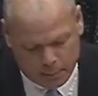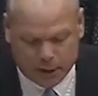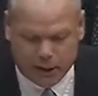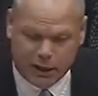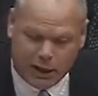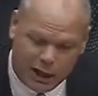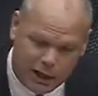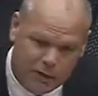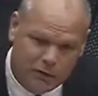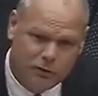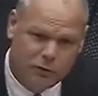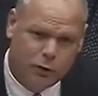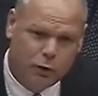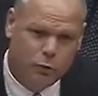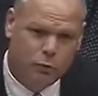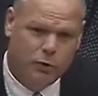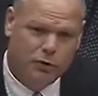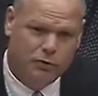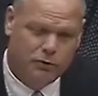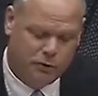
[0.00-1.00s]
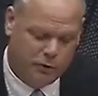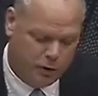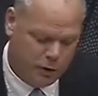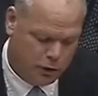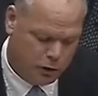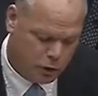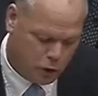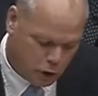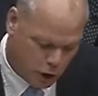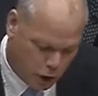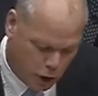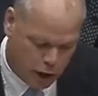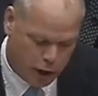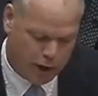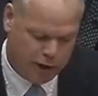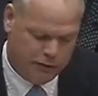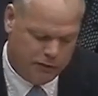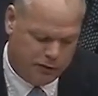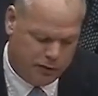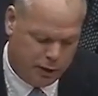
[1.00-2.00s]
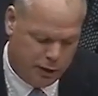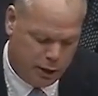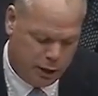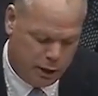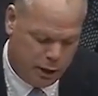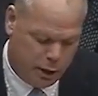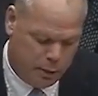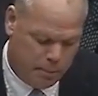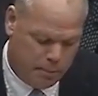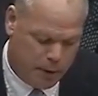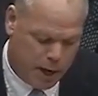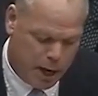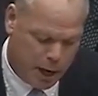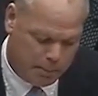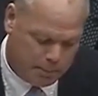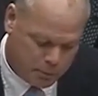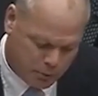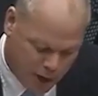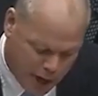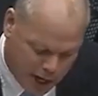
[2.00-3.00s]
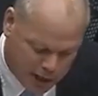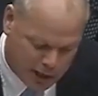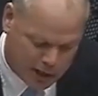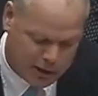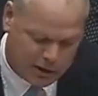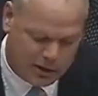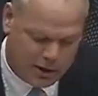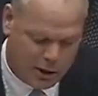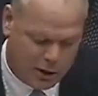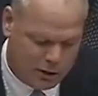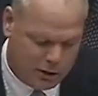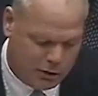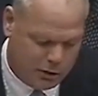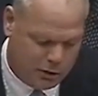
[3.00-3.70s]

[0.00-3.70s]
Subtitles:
but cancer was caused by a product that